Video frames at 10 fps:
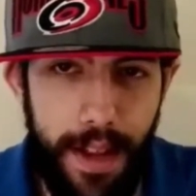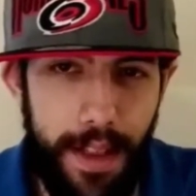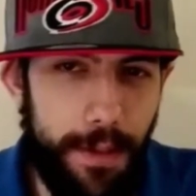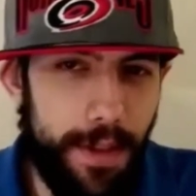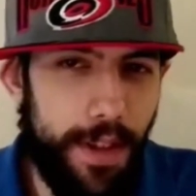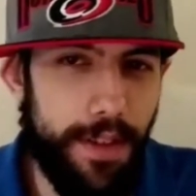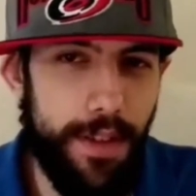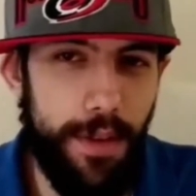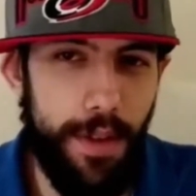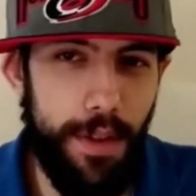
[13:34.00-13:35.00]
was also a
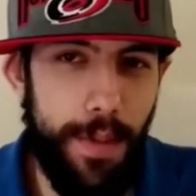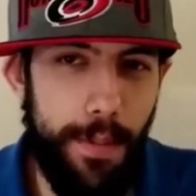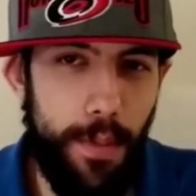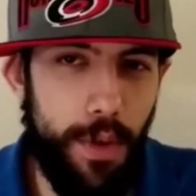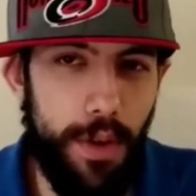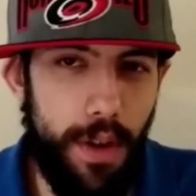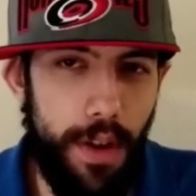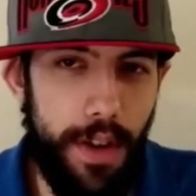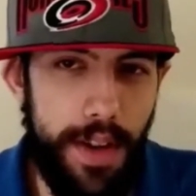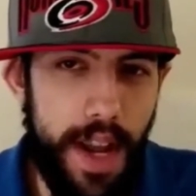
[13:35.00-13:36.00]
little bit more
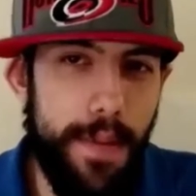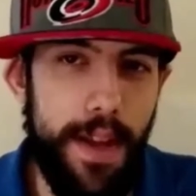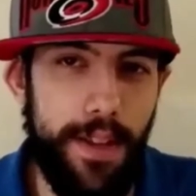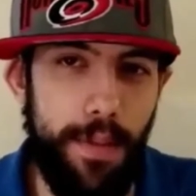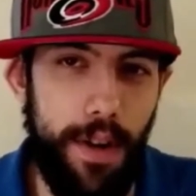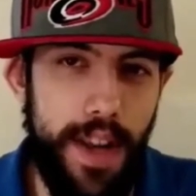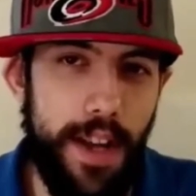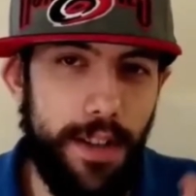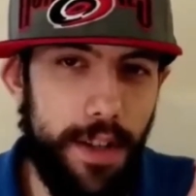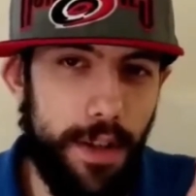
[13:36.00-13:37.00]
on Damien's part. He
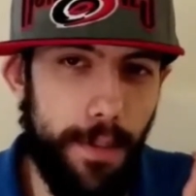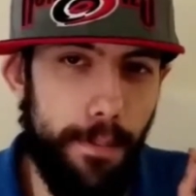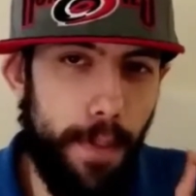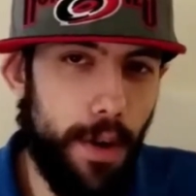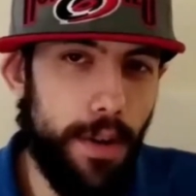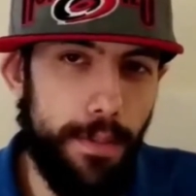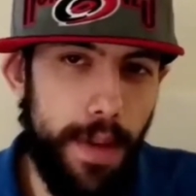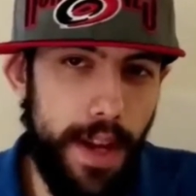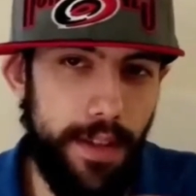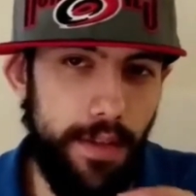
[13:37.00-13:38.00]
actually took a bark
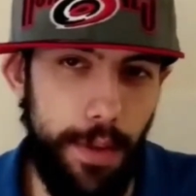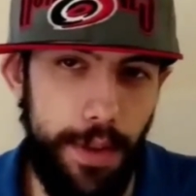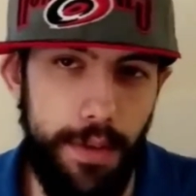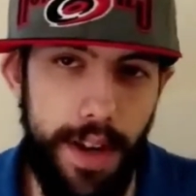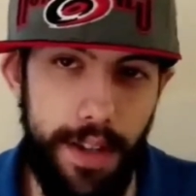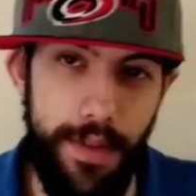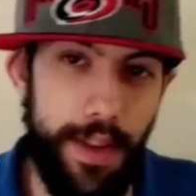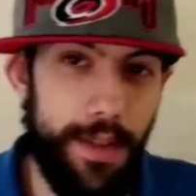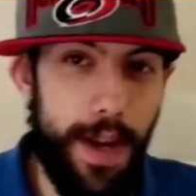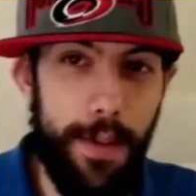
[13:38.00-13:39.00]
piece from the tree, and his
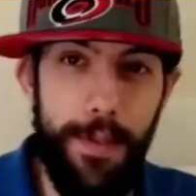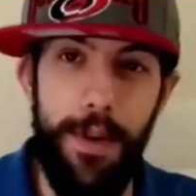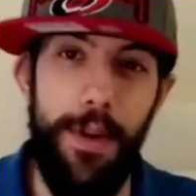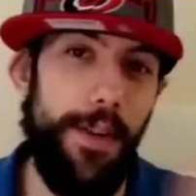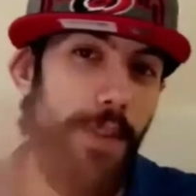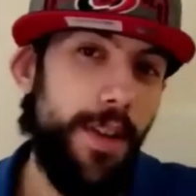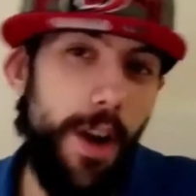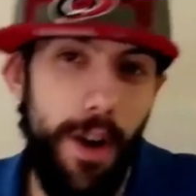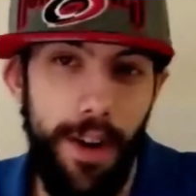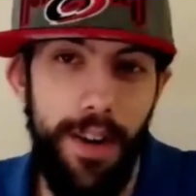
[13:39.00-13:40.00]
friends made him throw it out the
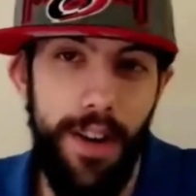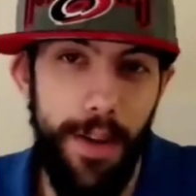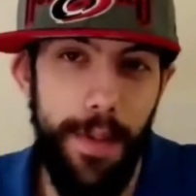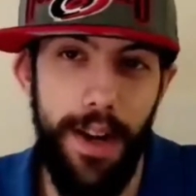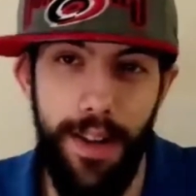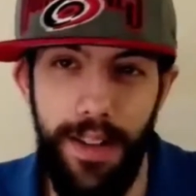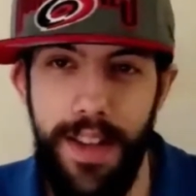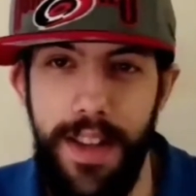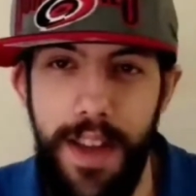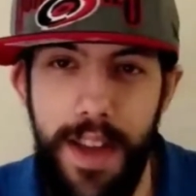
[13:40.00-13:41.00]
car. Apparently.
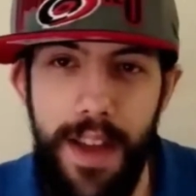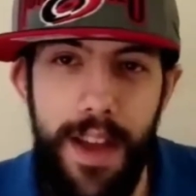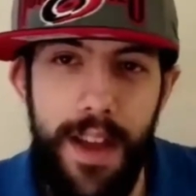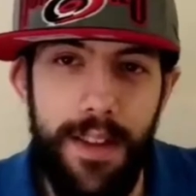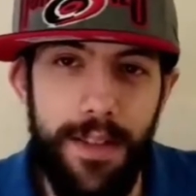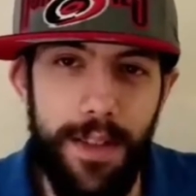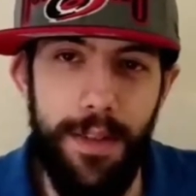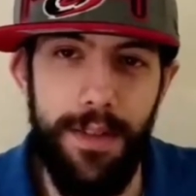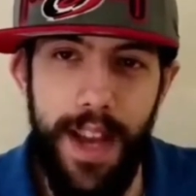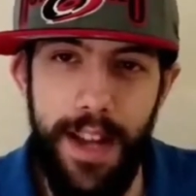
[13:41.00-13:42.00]
So
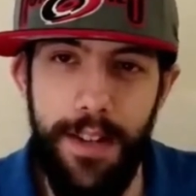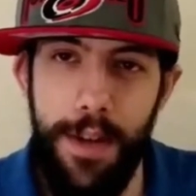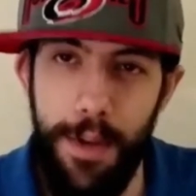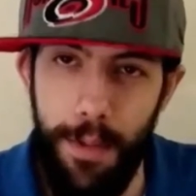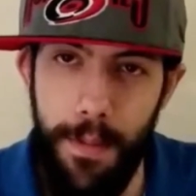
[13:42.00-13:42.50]
there's that too.